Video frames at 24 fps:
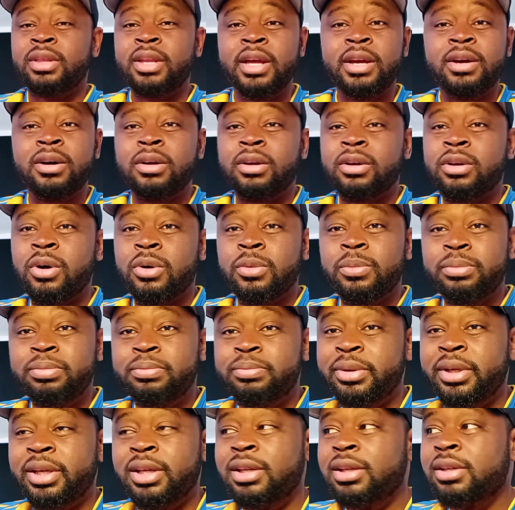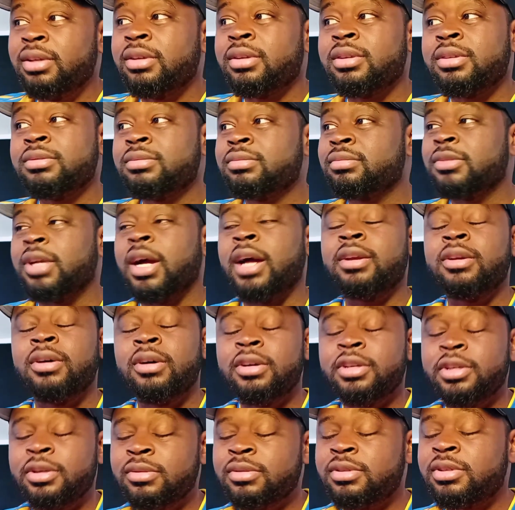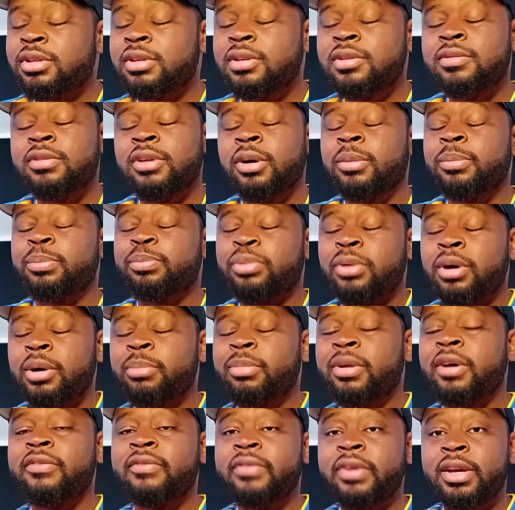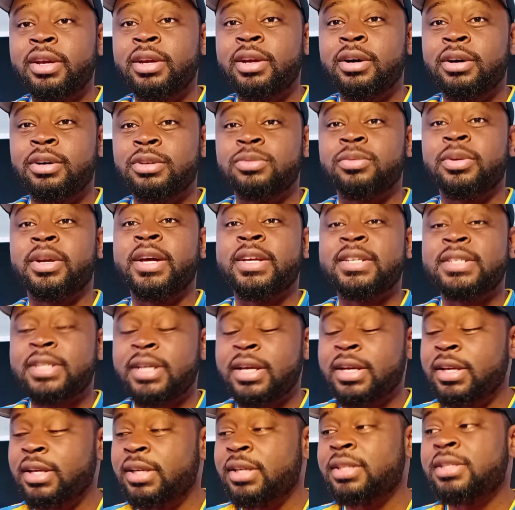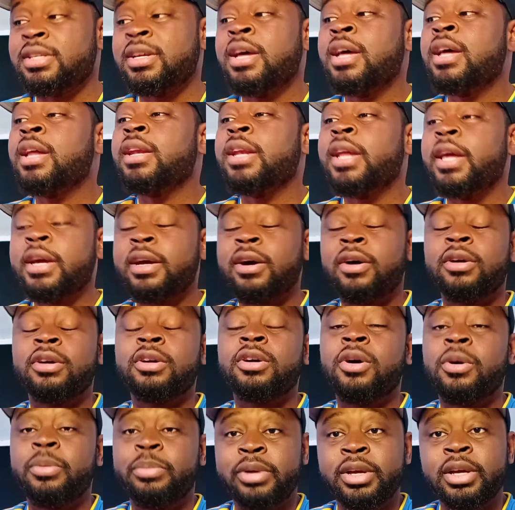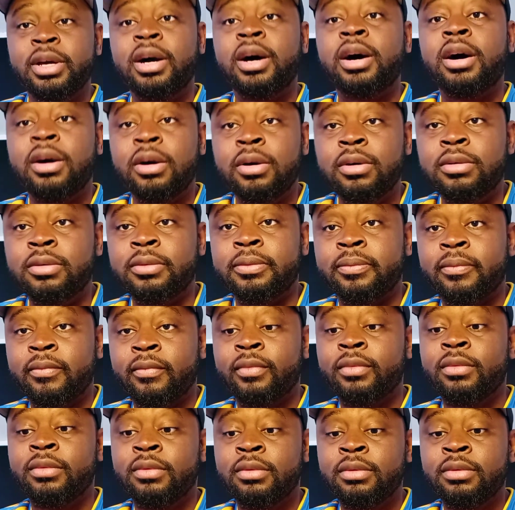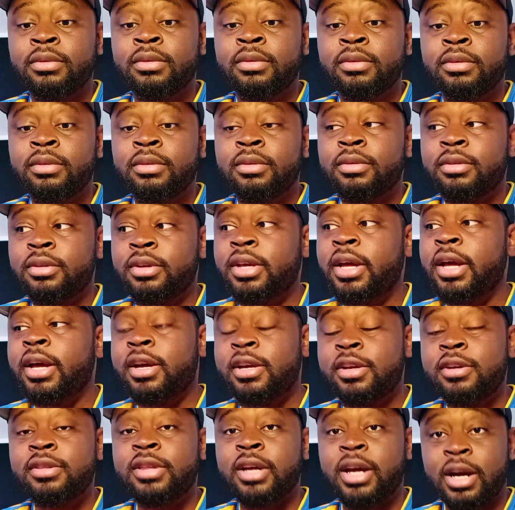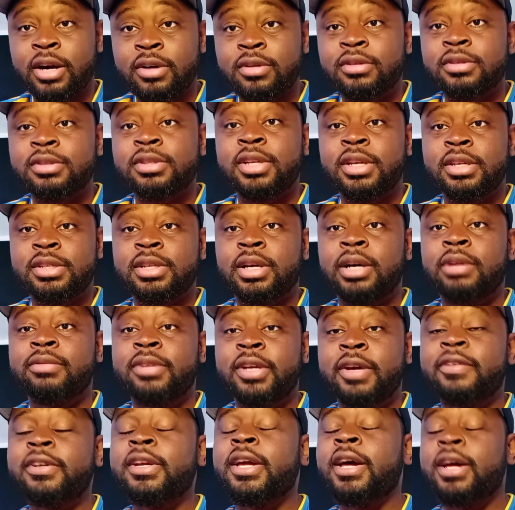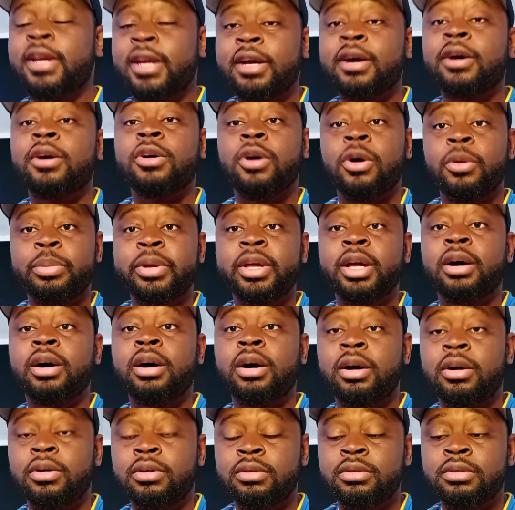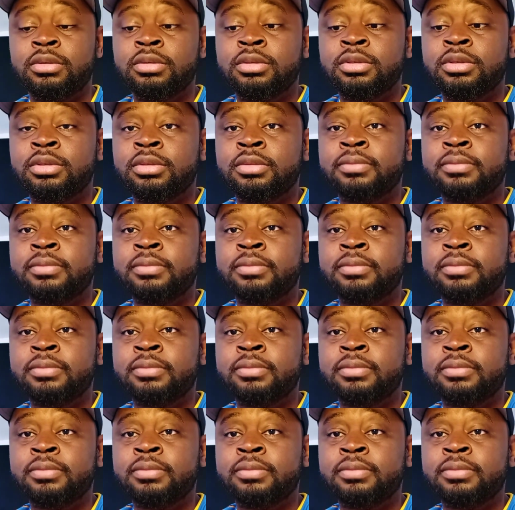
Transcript: They're gonna go be. I know YouTube don't pump my videos when I say this. They're gonna go be a hoe. Yeah, you thought I was gonna say something different. Yeah, they're gonna go be a hoe.